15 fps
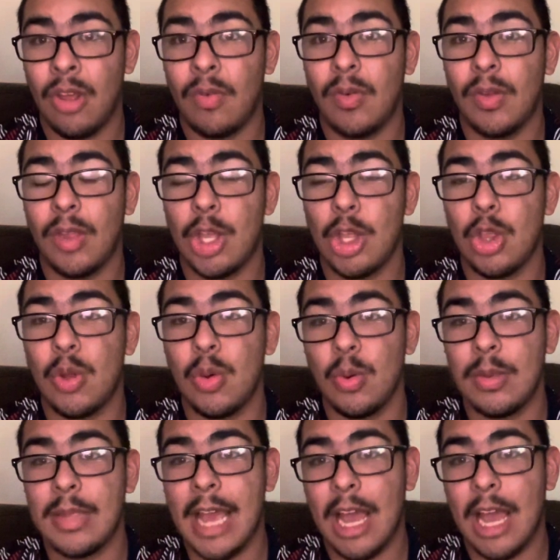was in
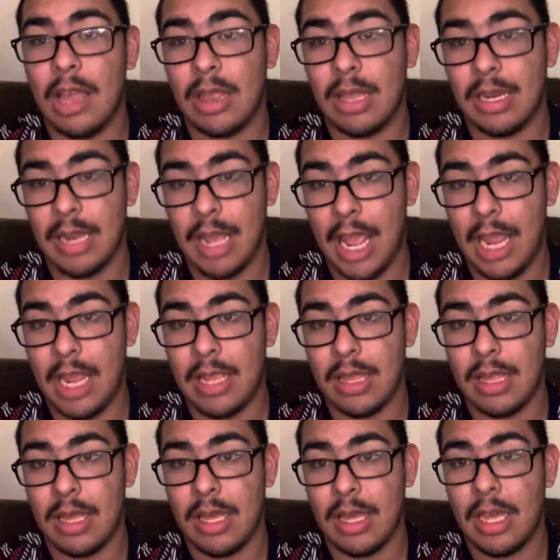
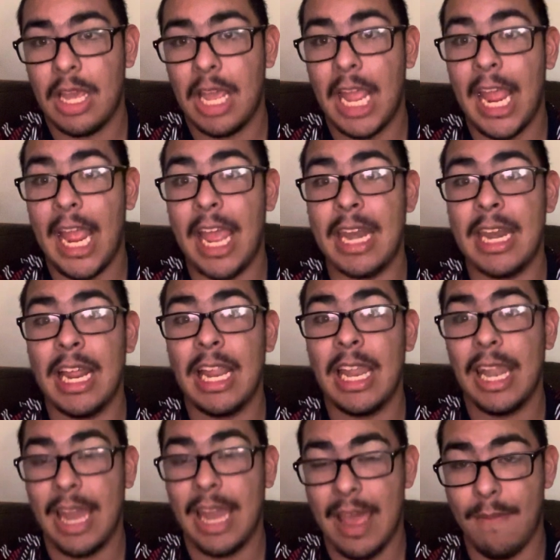2008 in
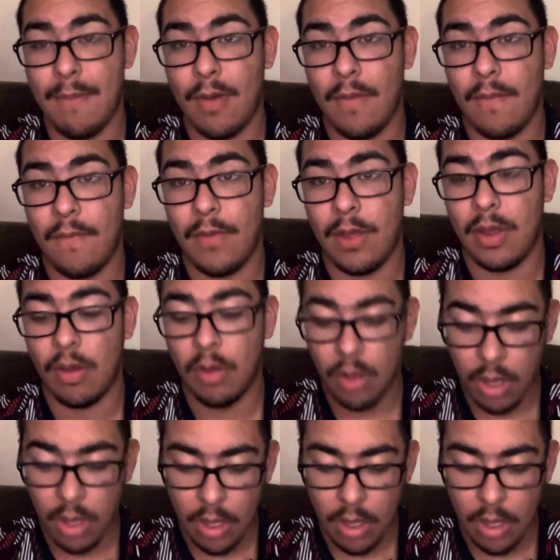Lambeau Field.